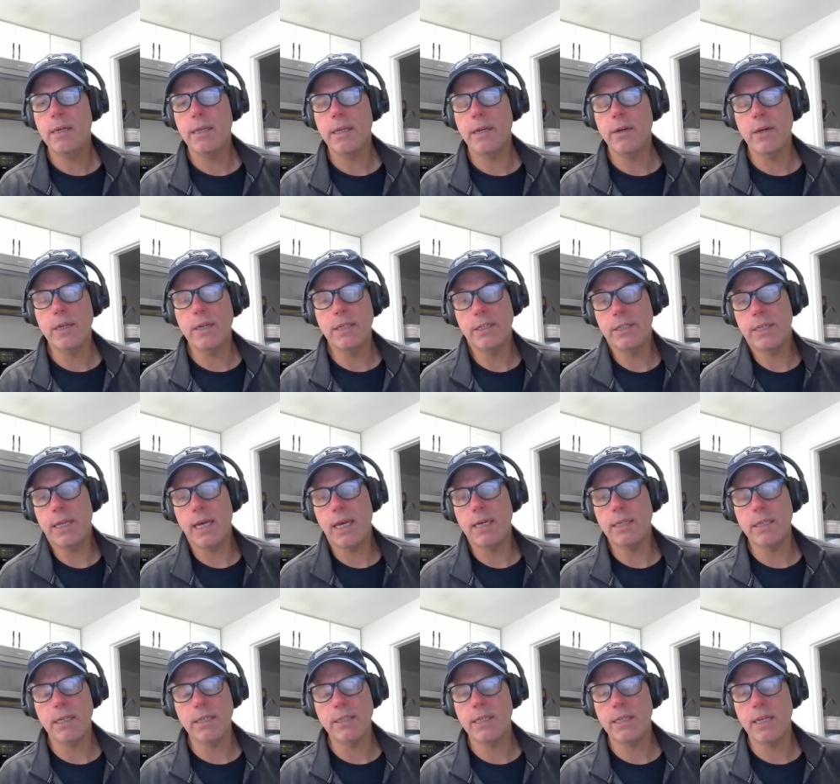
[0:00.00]
I
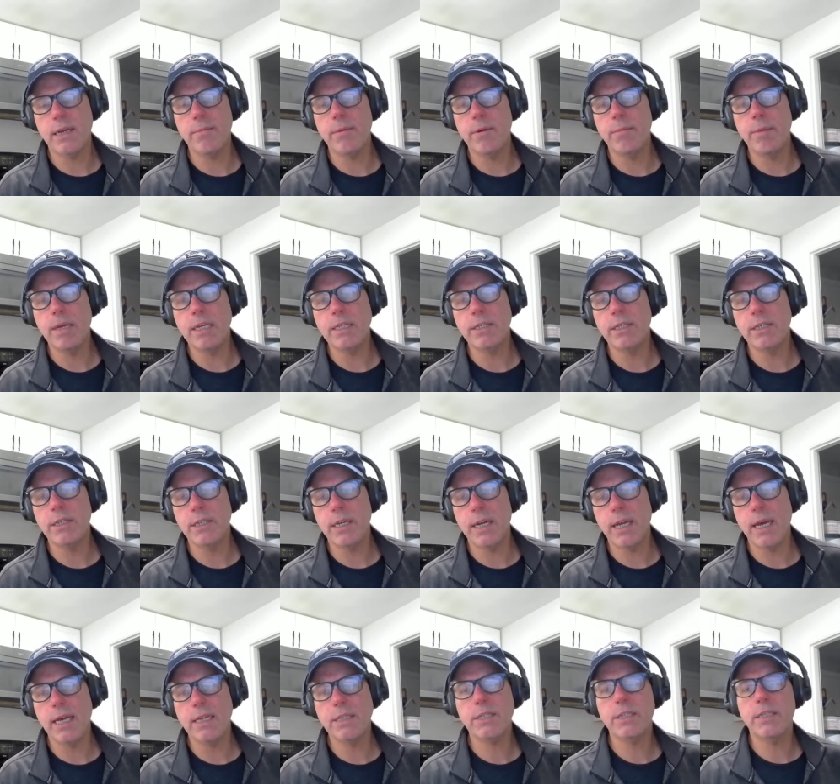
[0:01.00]
sent them a message and
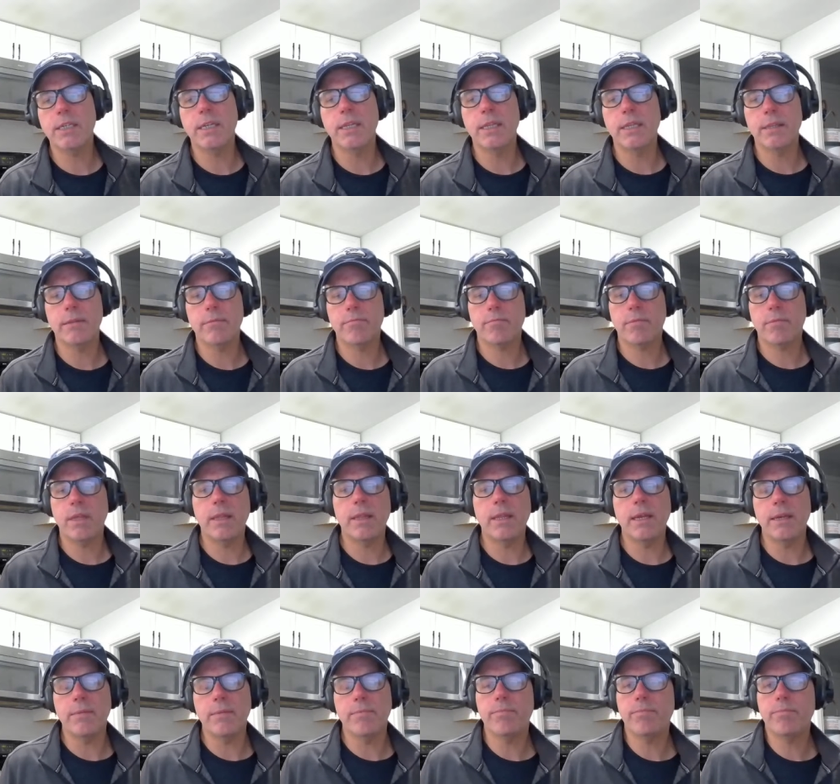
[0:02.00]
asked, and
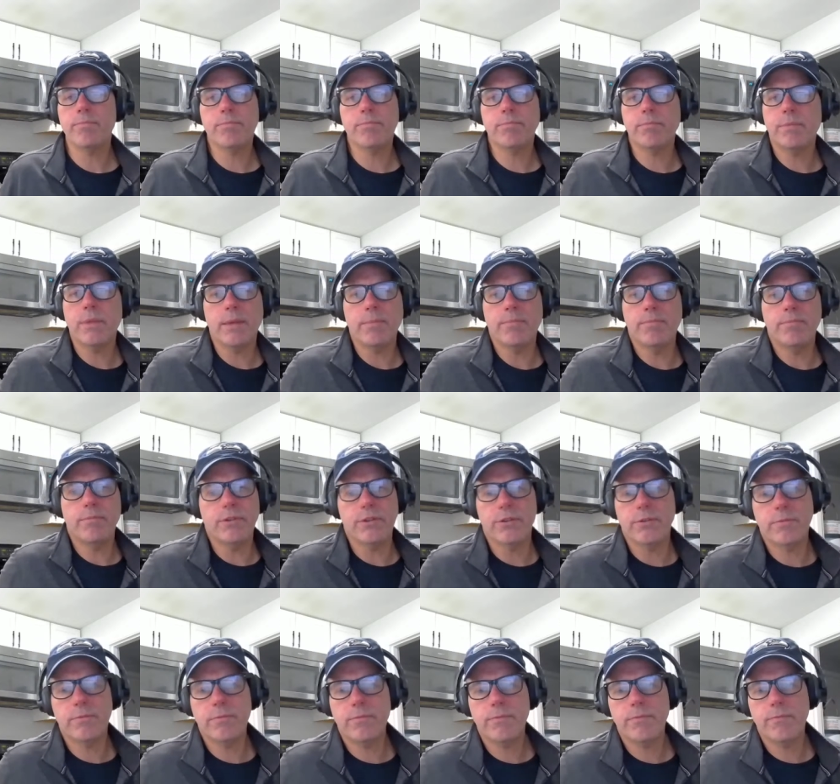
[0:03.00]
they
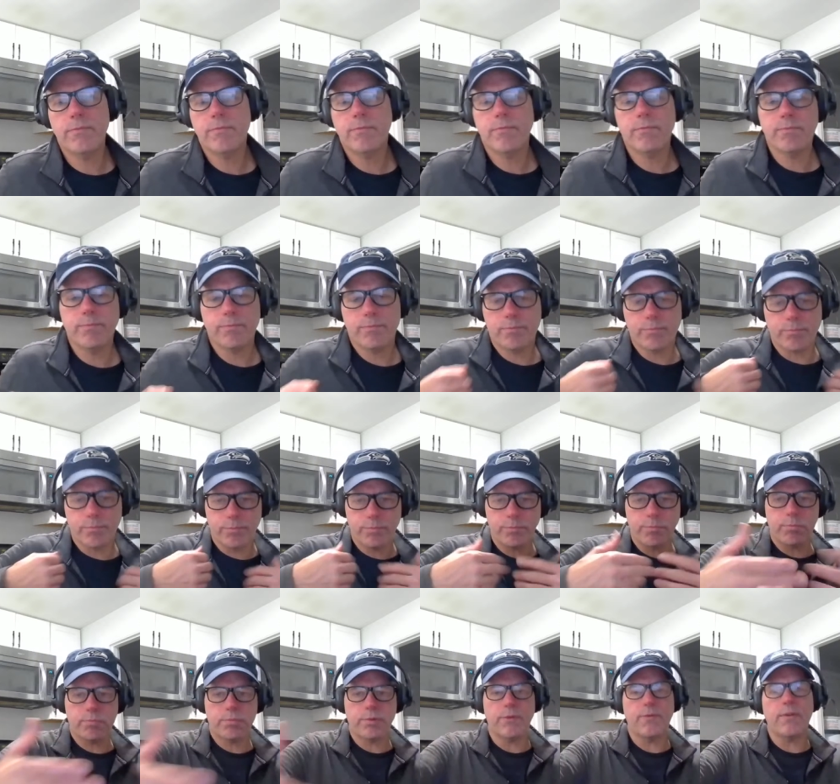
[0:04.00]
just
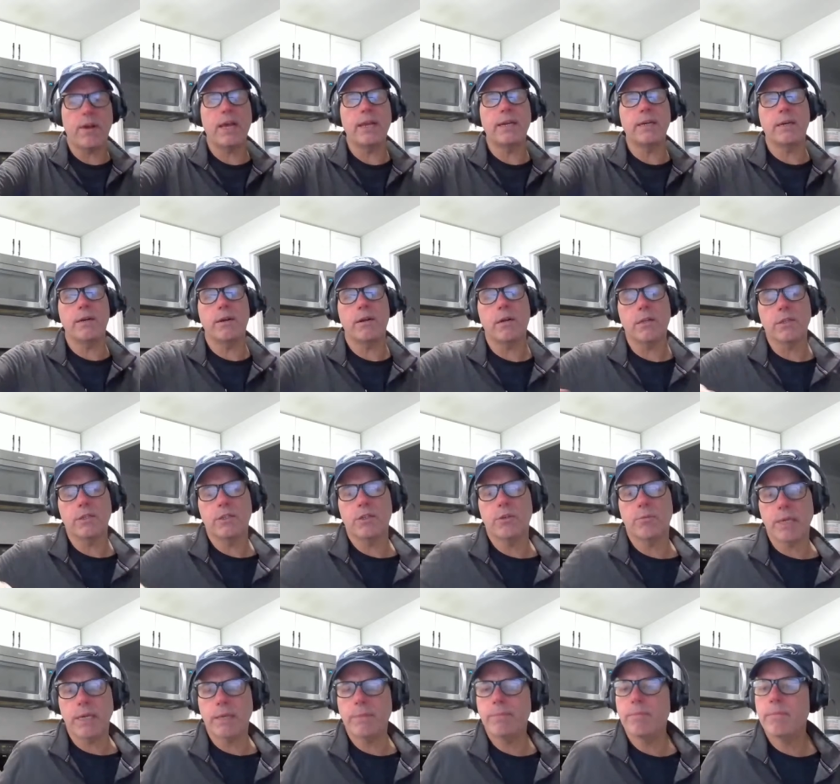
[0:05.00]
provided it all to
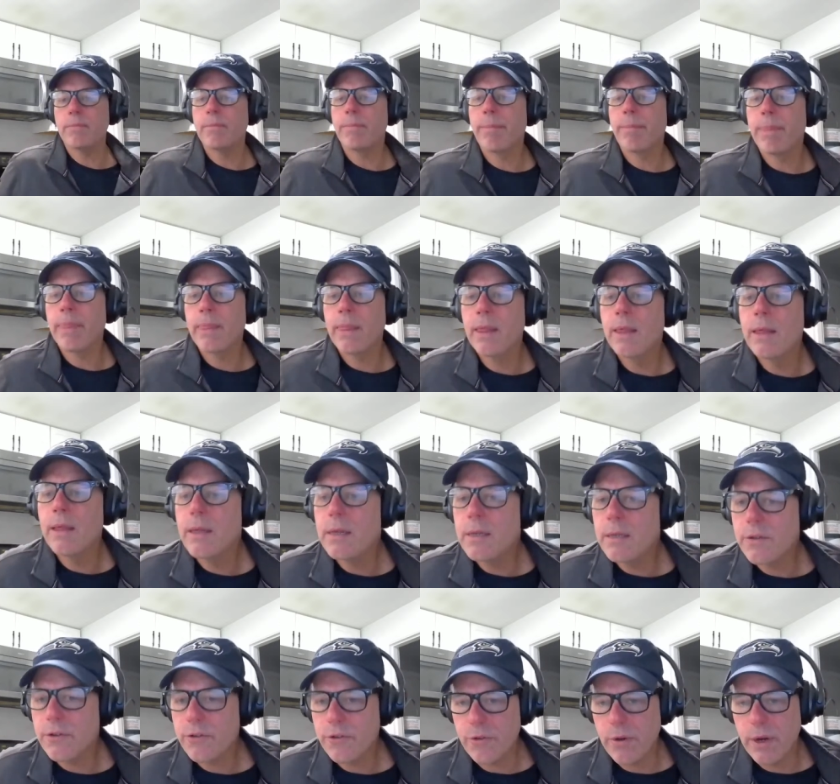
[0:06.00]
me
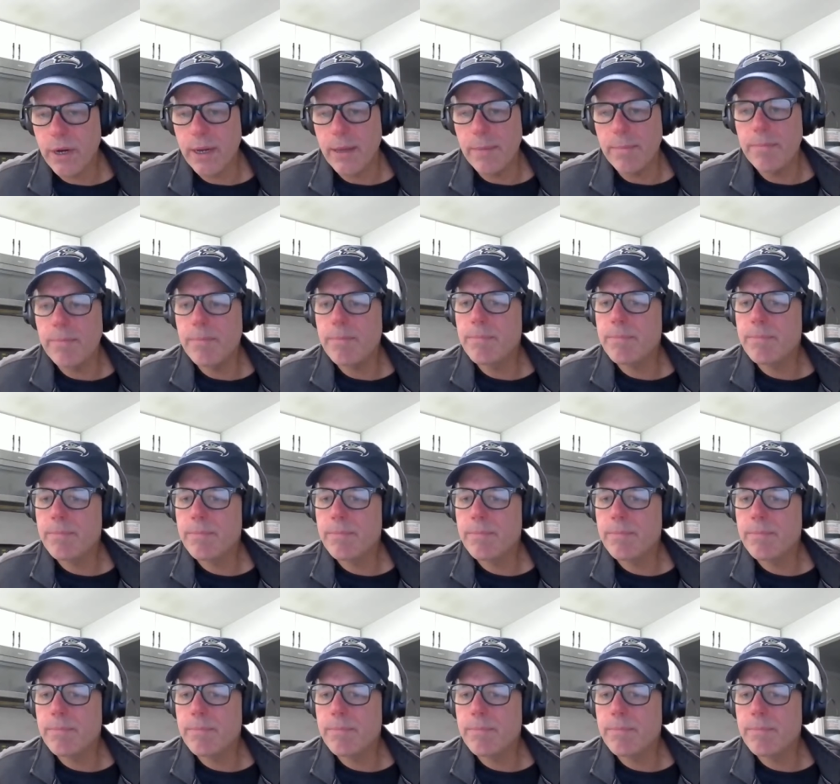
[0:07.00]
straight up.